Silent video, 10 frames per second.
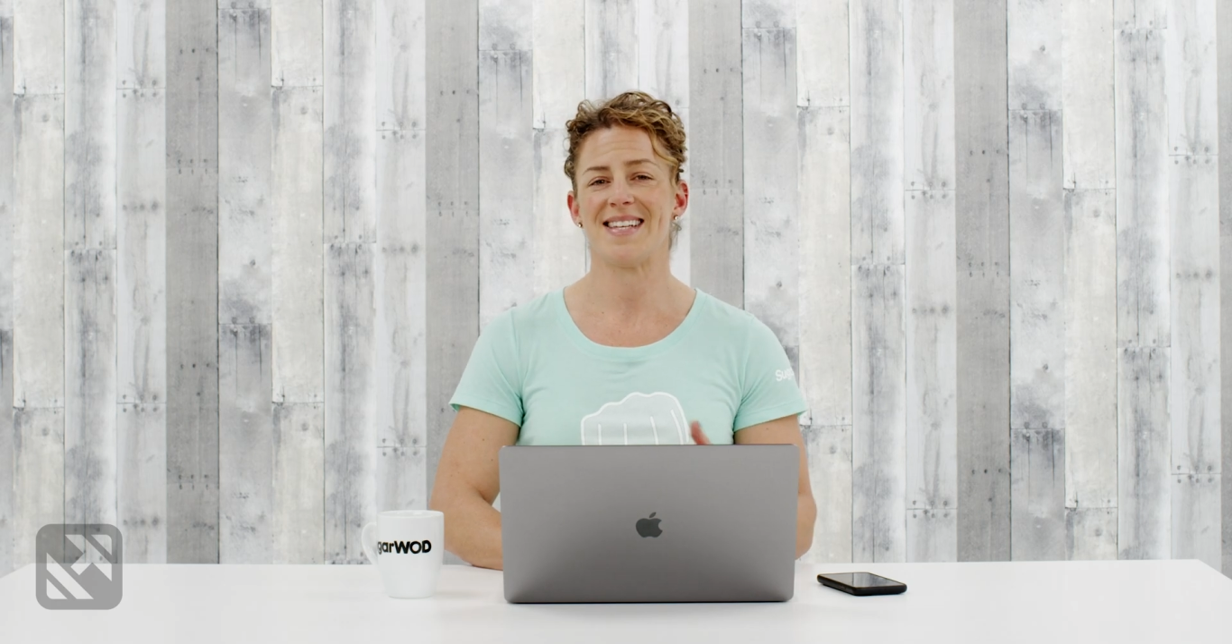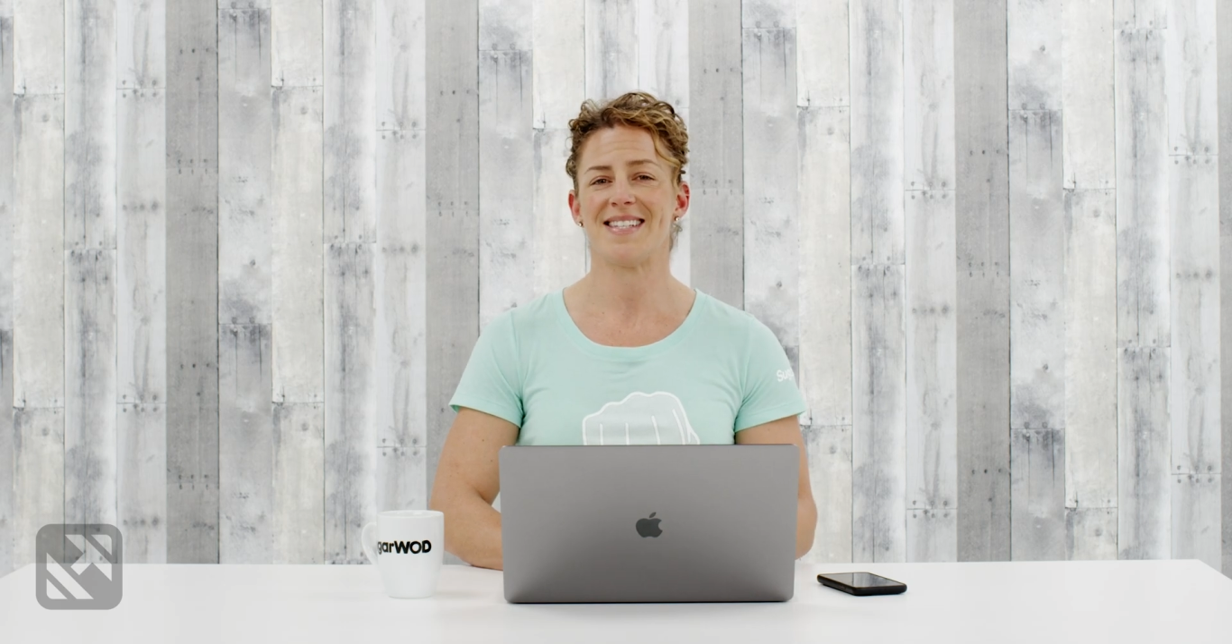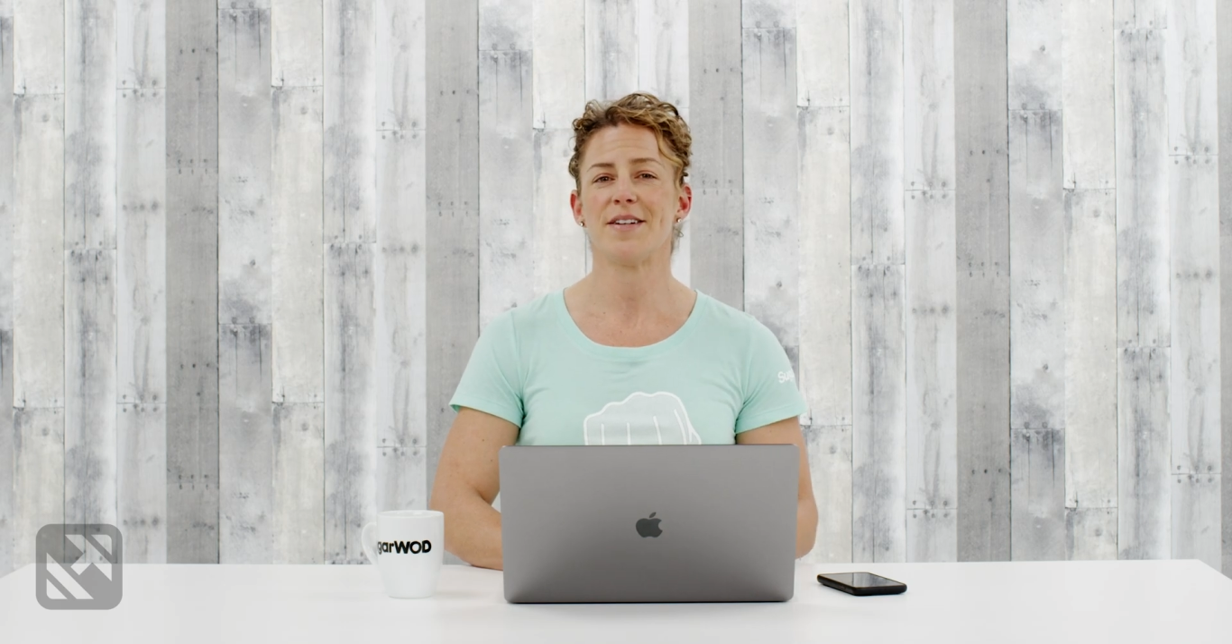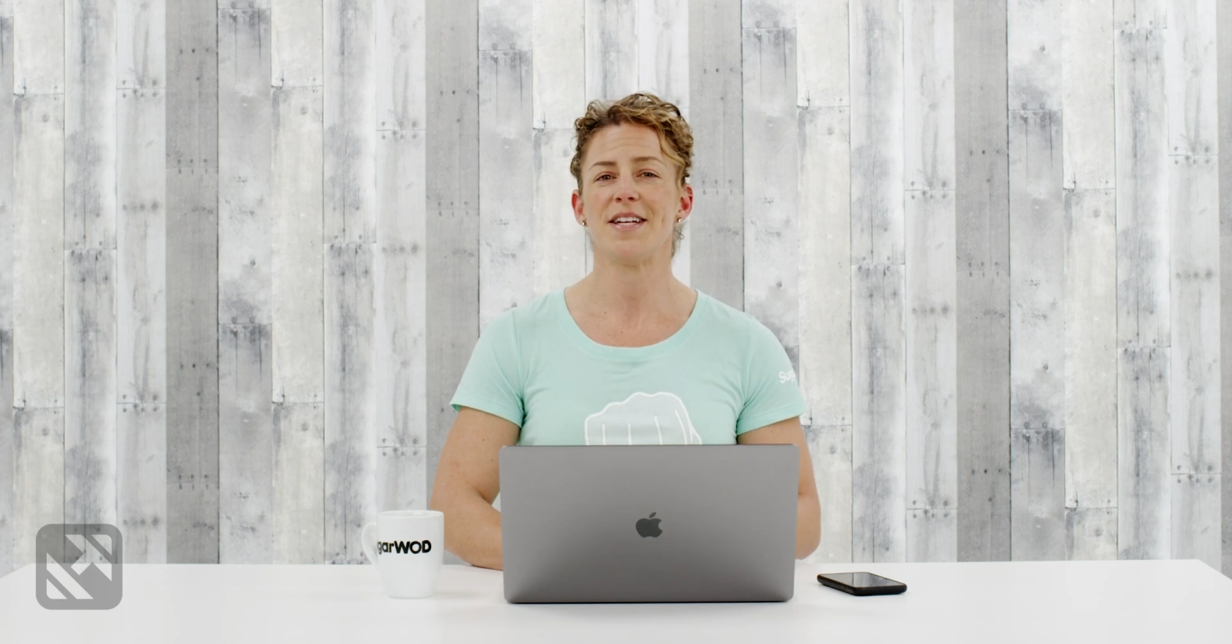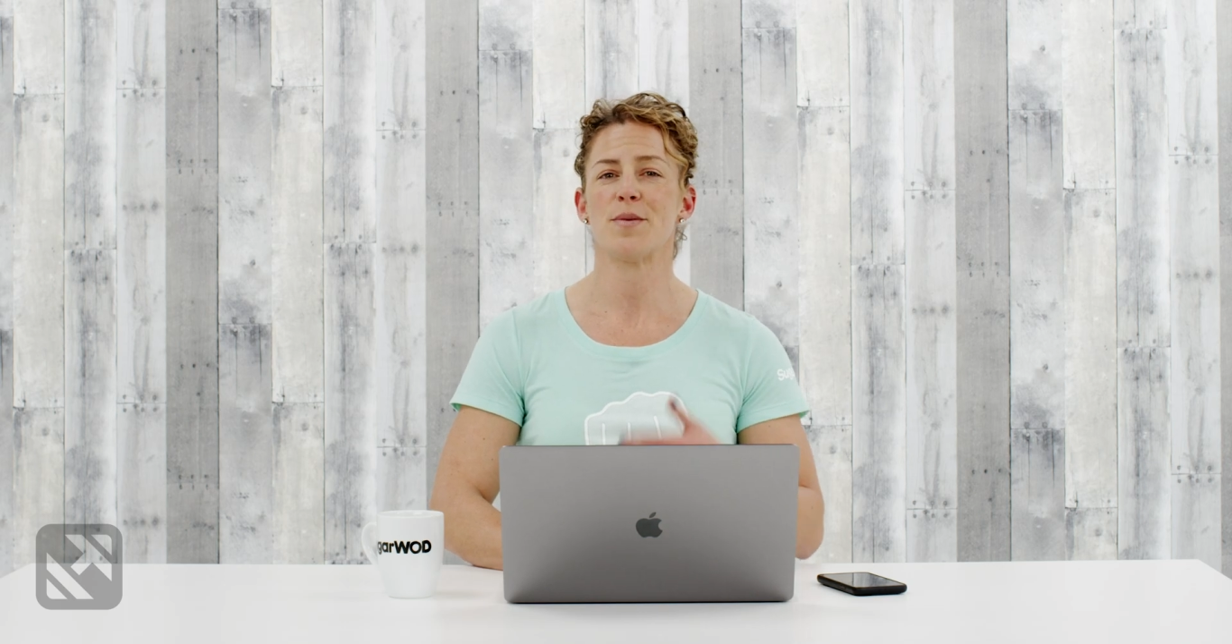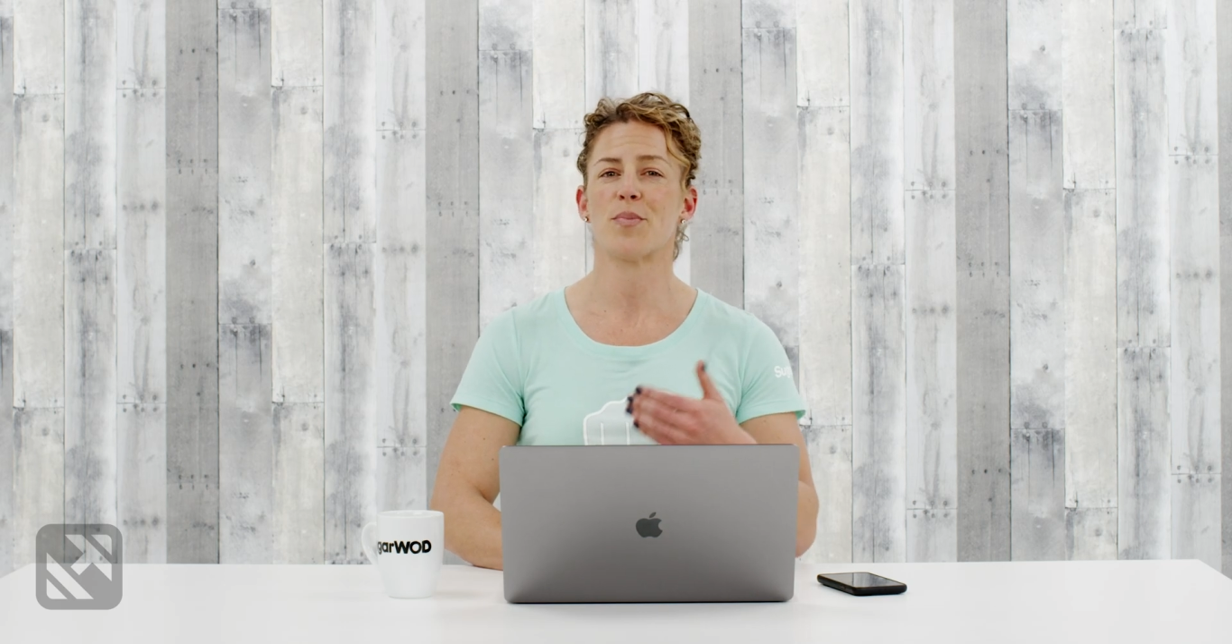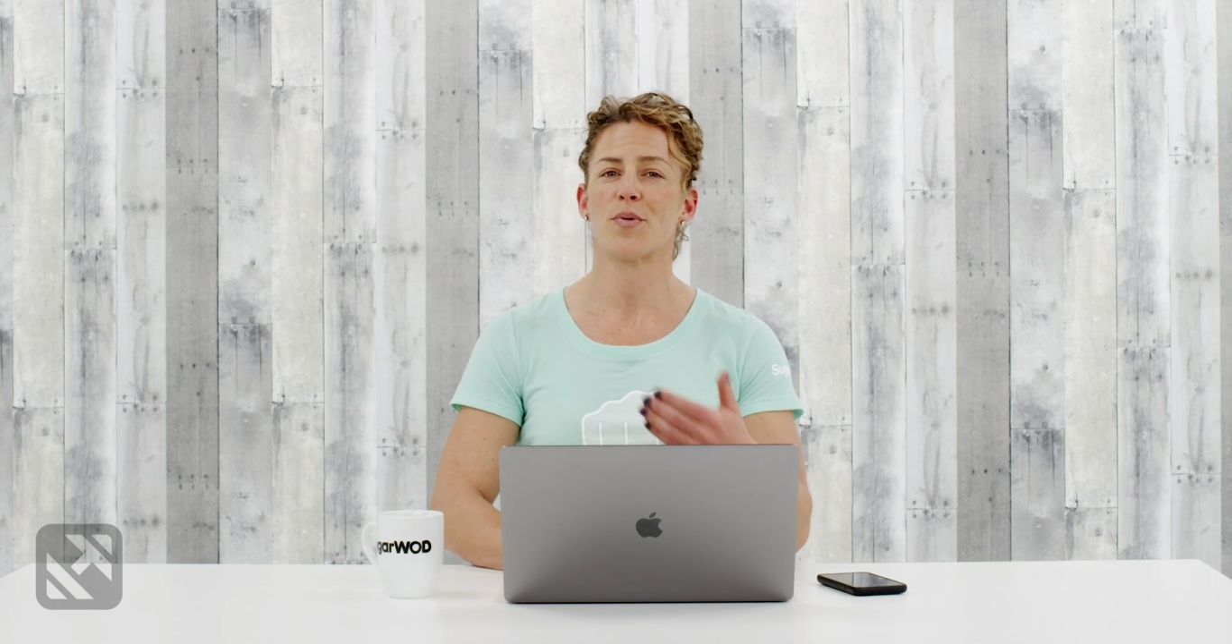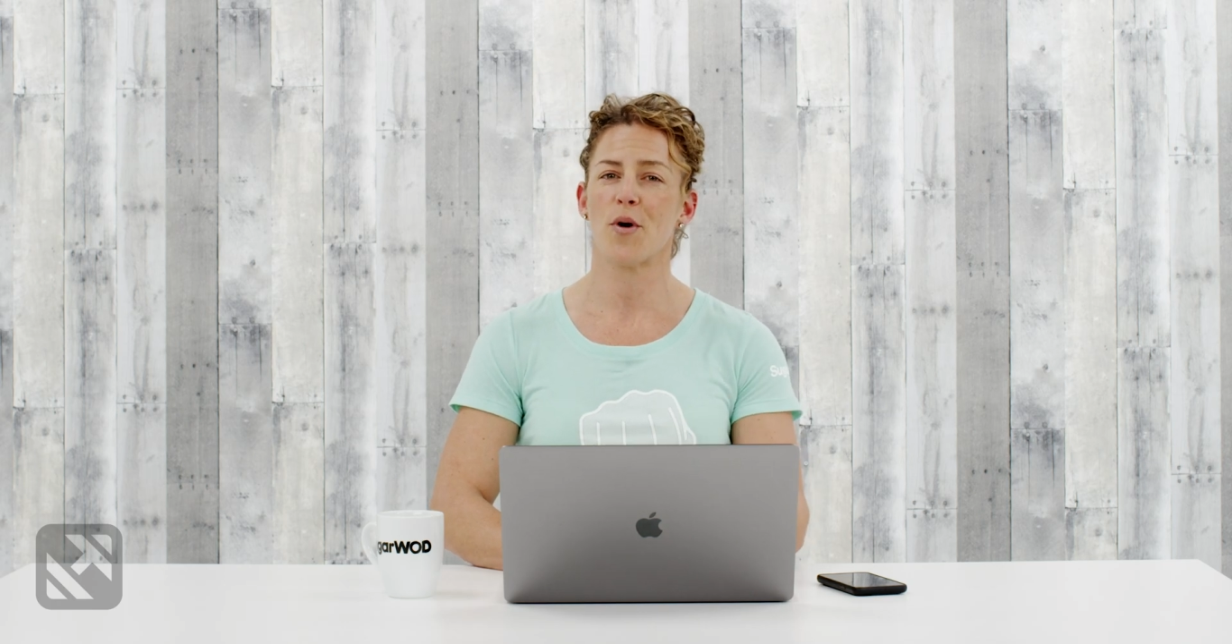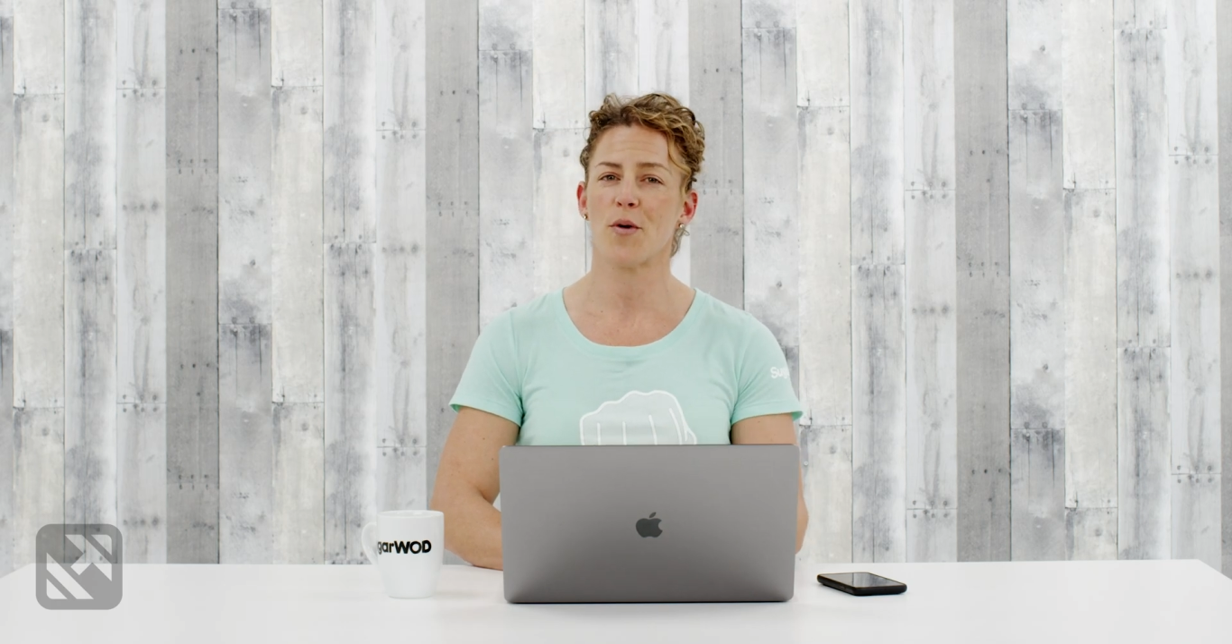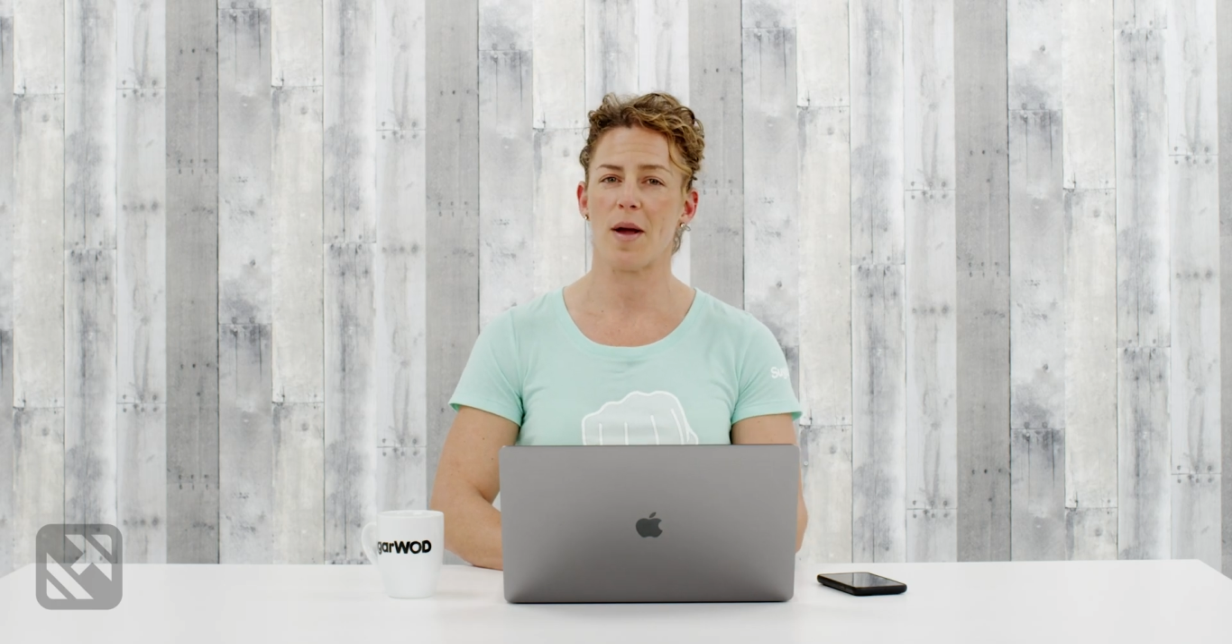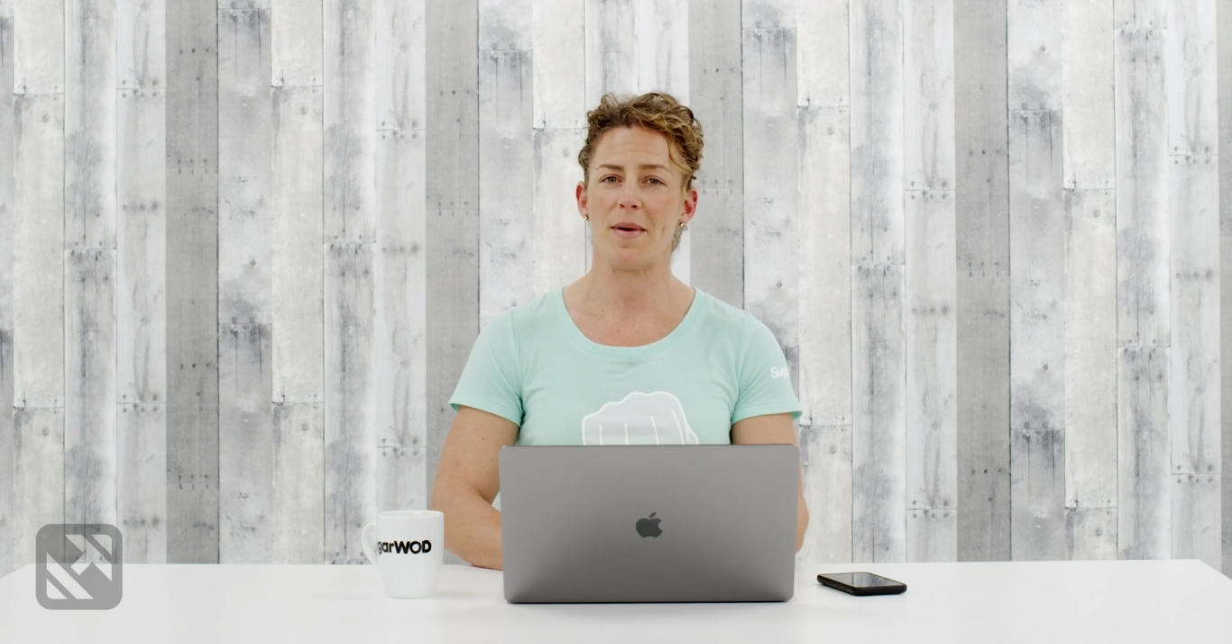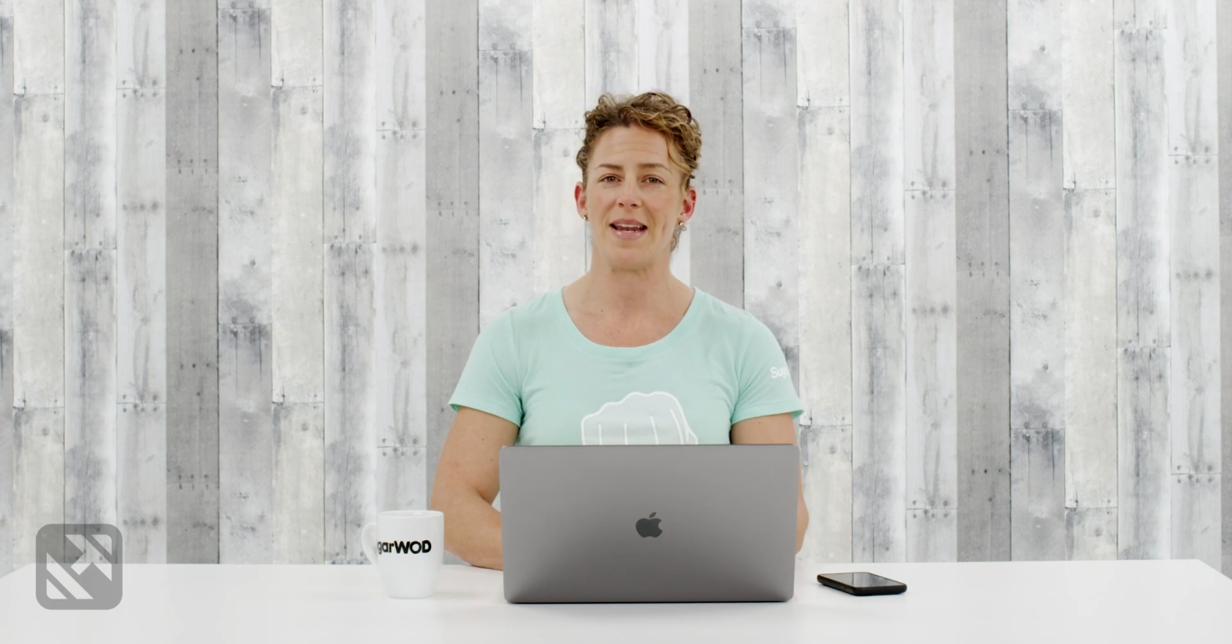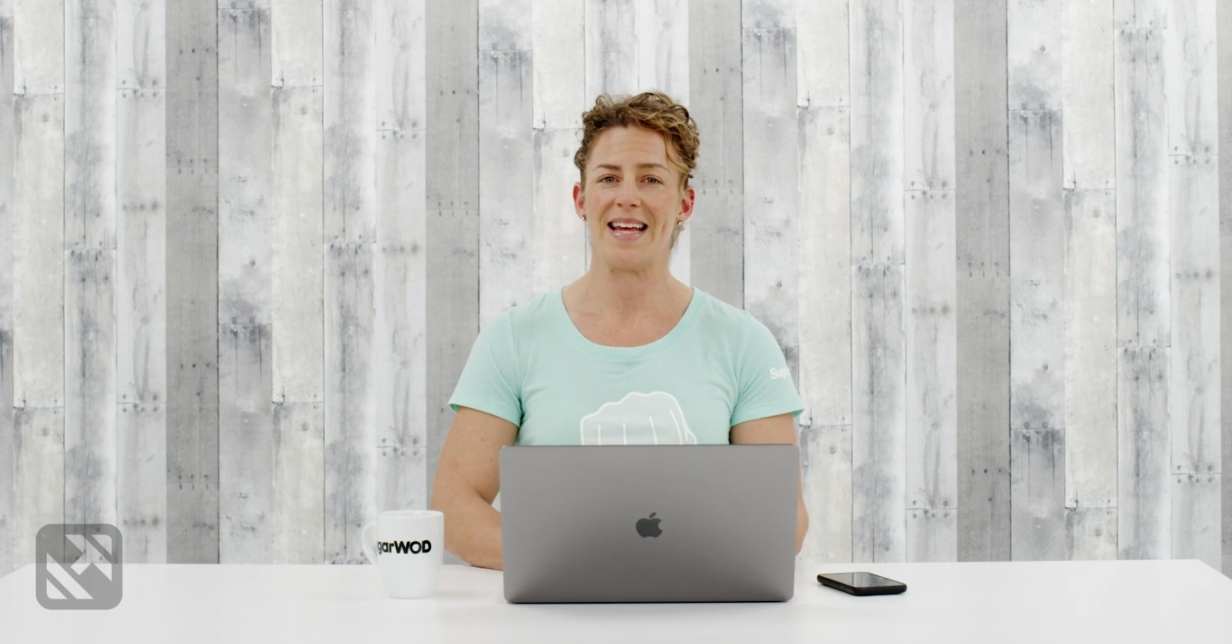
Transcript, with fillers: I still need to program it